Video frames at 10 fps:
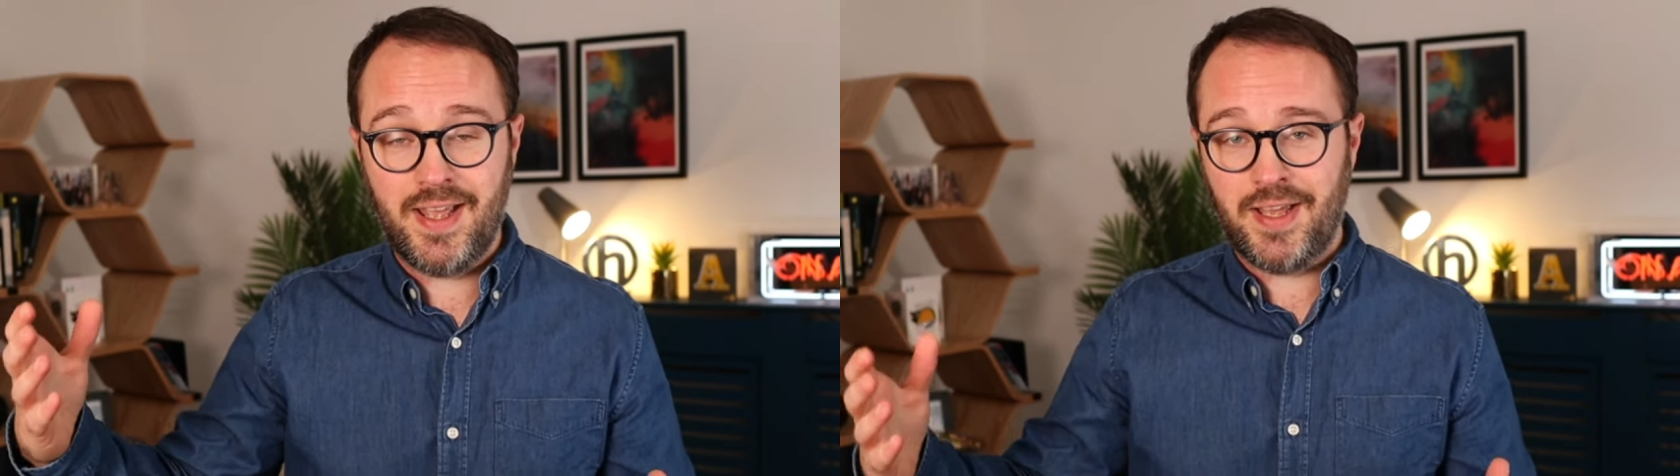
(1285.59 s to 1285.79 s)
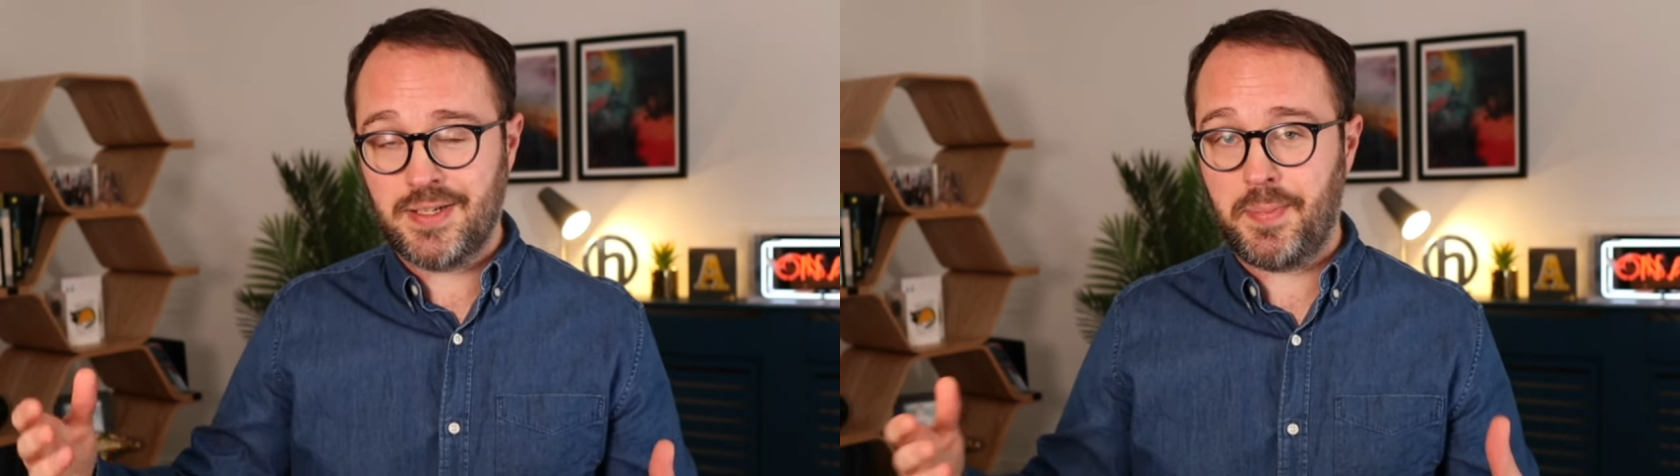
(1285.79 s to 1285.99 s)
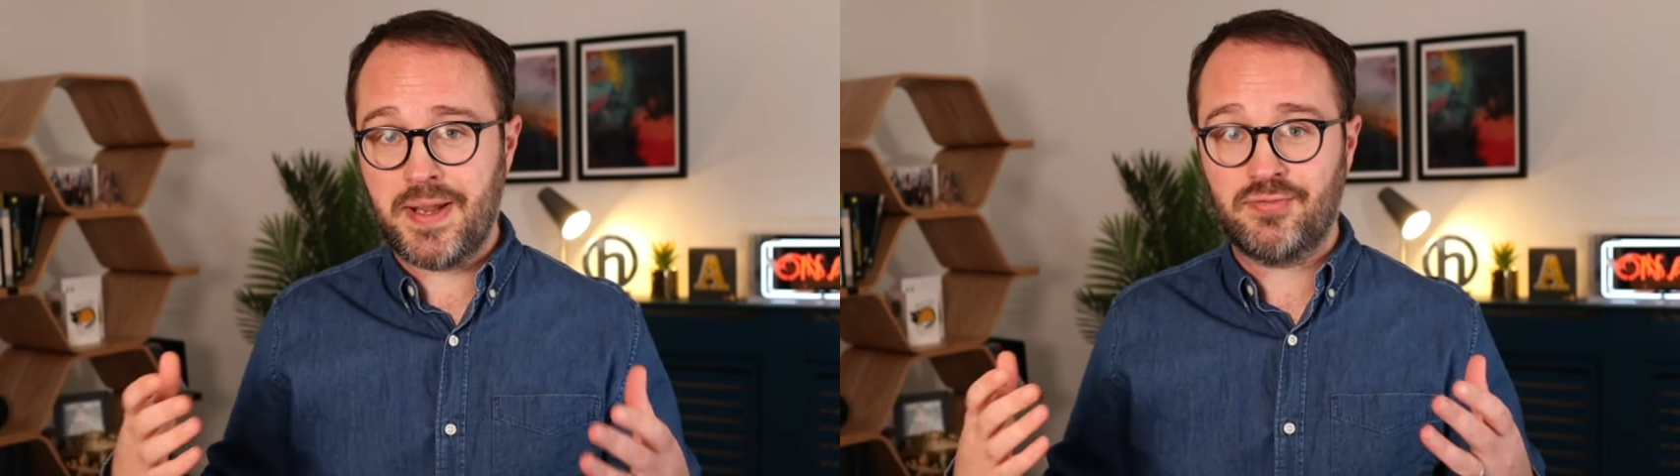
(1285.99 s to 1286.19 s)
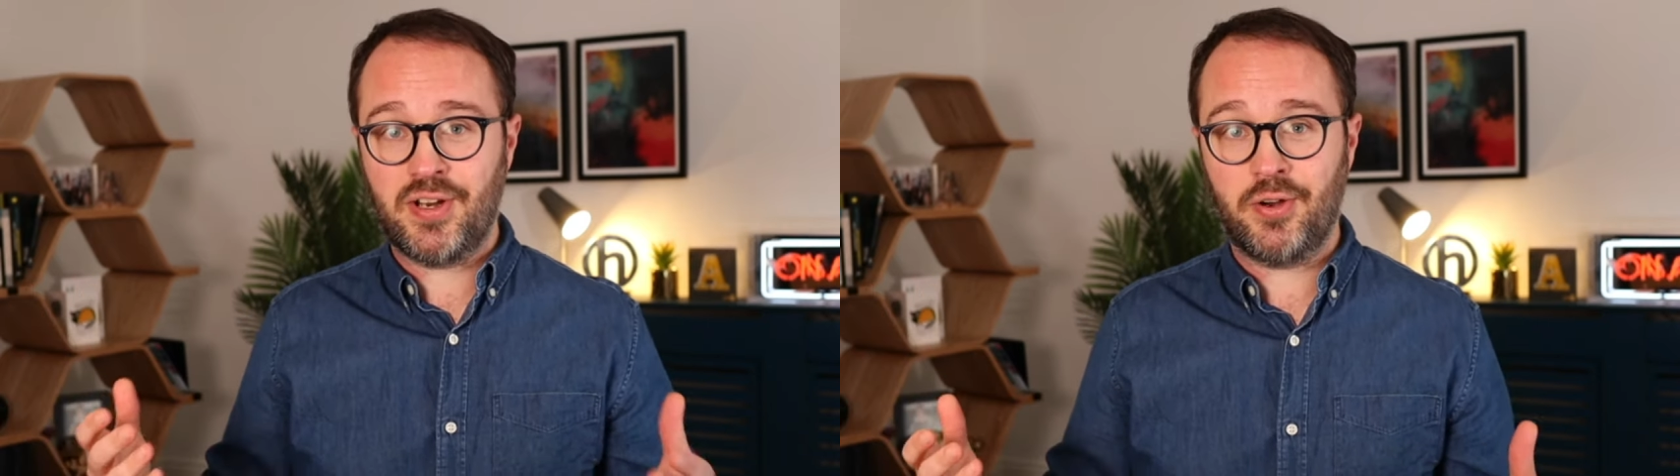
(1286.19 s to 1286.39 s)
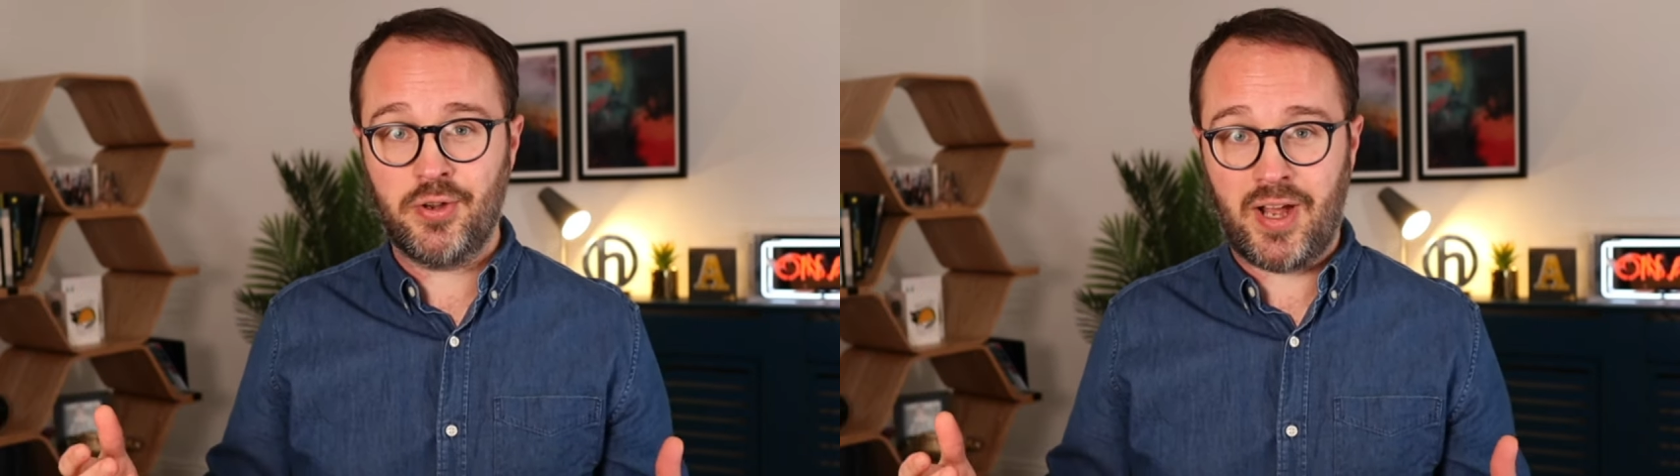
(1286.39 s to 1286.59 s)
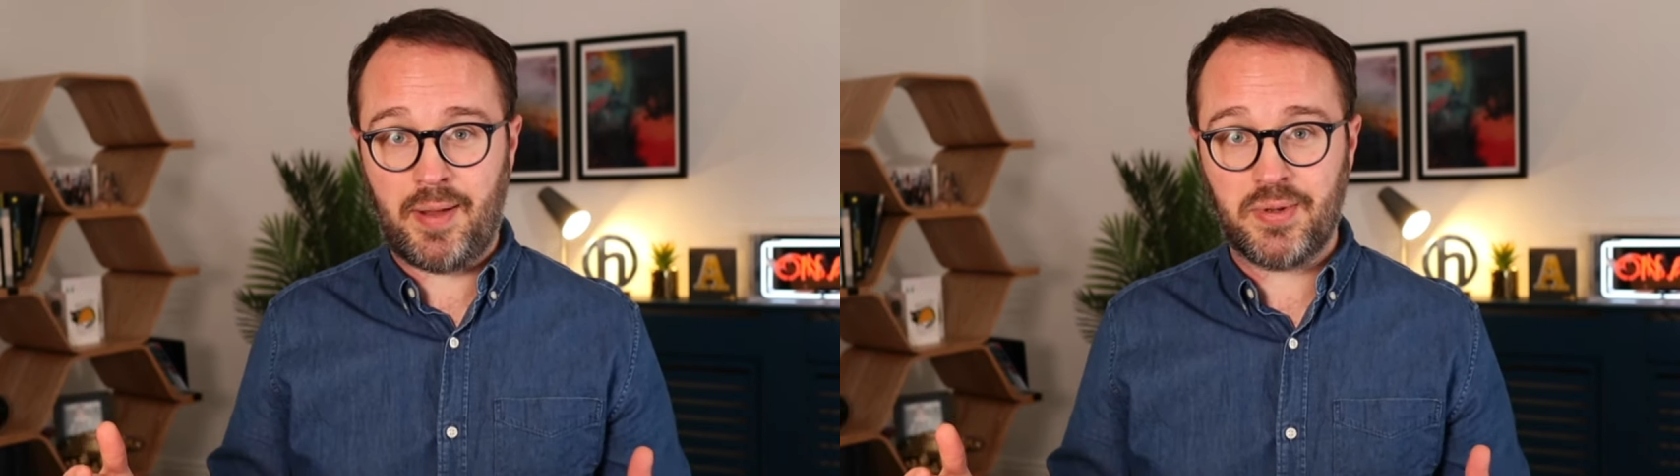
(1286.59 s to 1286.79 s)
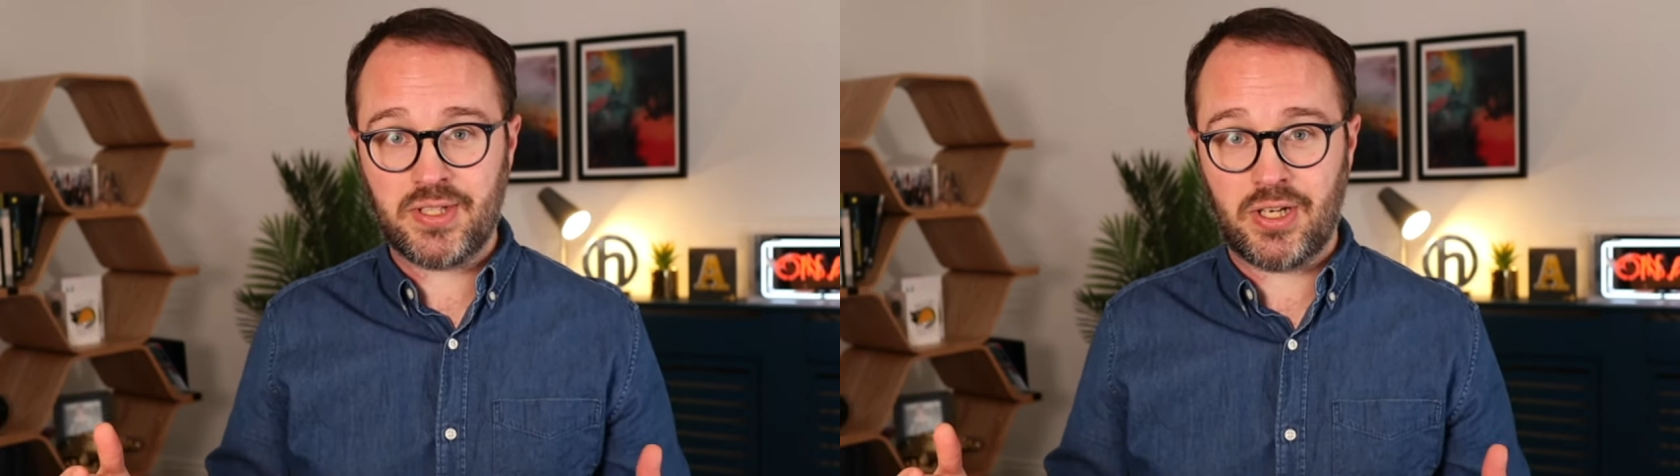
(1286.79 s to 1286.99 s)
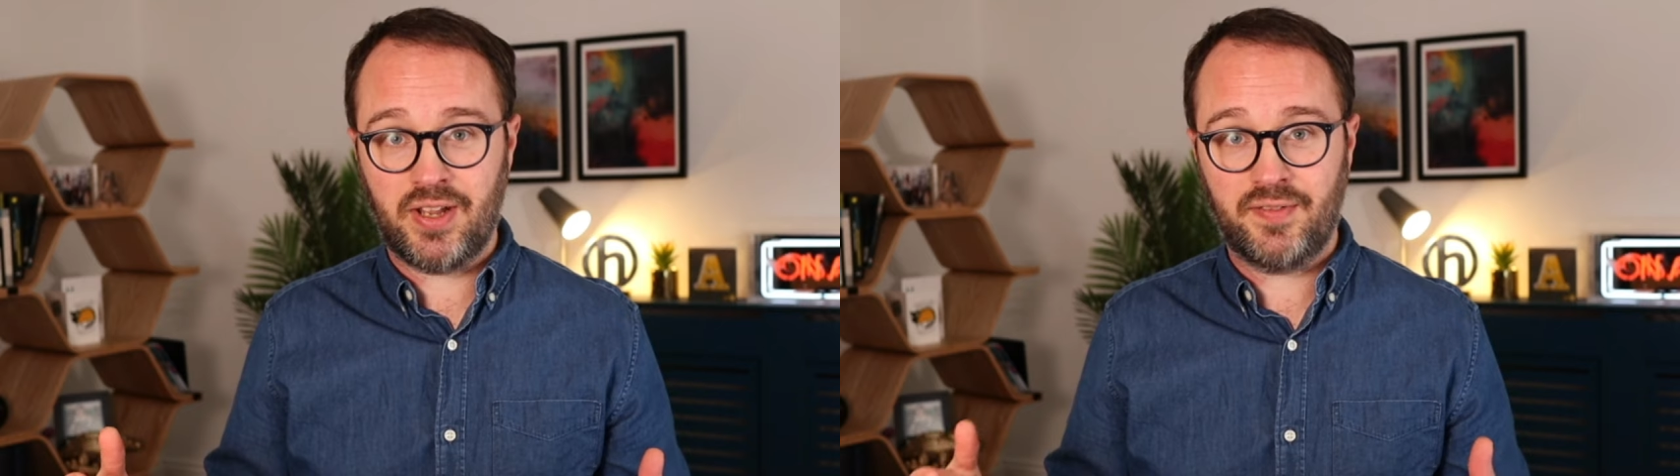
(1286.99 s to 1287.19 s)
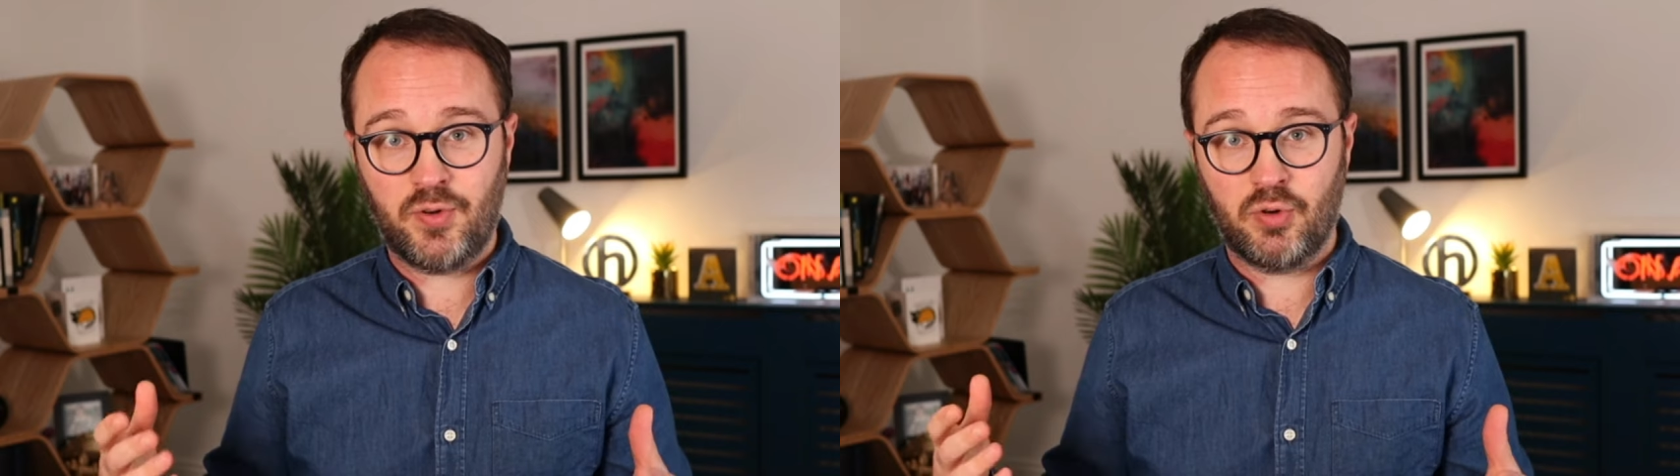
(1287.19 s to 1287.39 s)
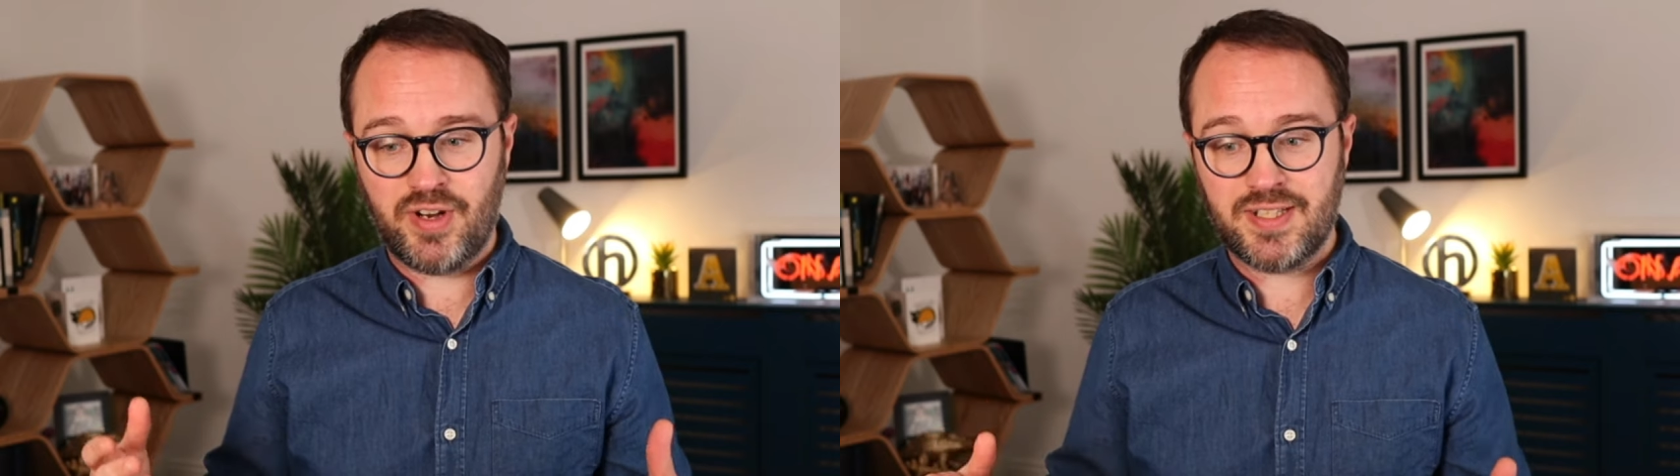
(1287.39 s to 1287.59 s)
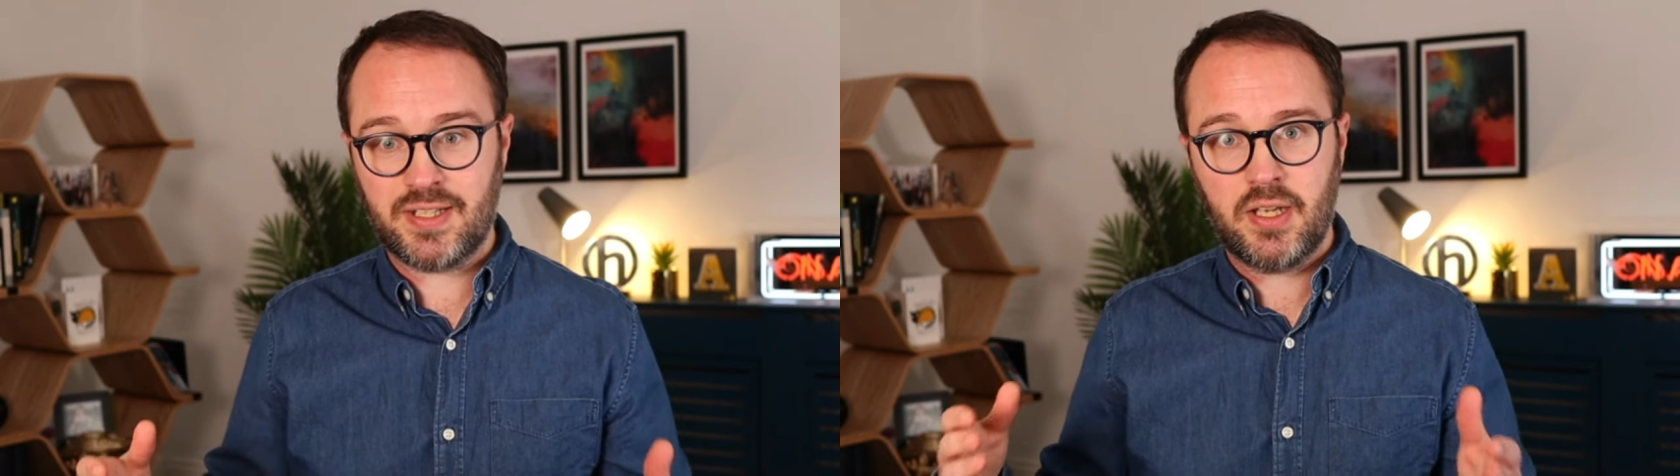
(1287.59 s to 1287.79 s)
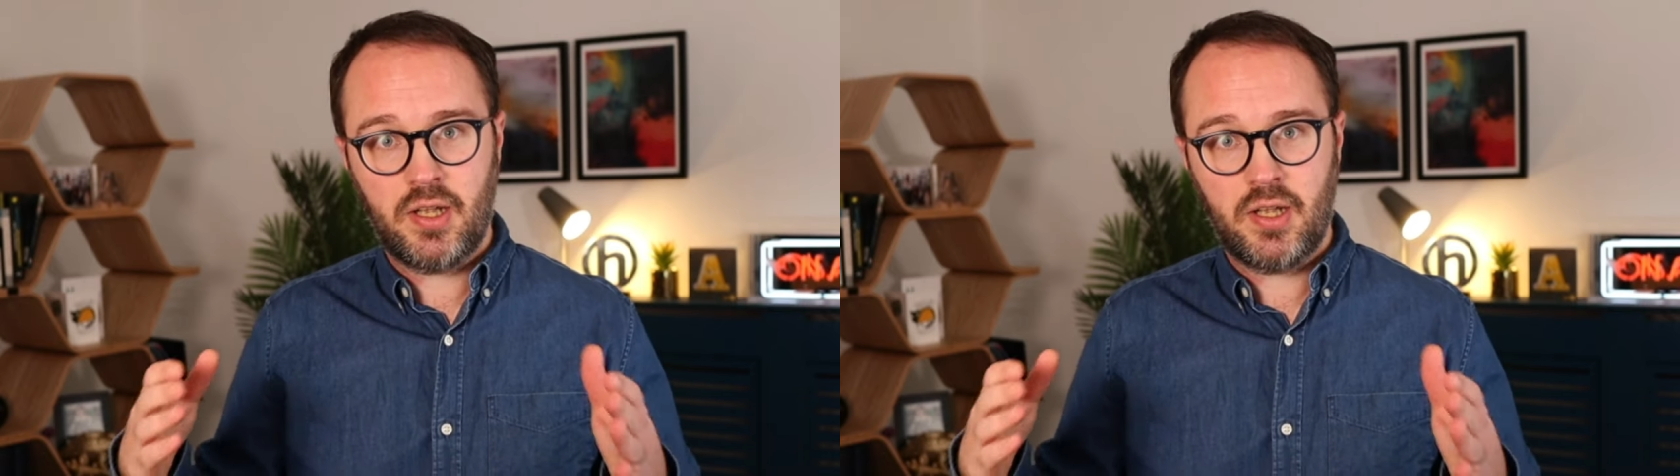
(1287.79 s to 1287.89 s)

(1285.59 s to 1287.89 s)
Depends really on your appetite for risk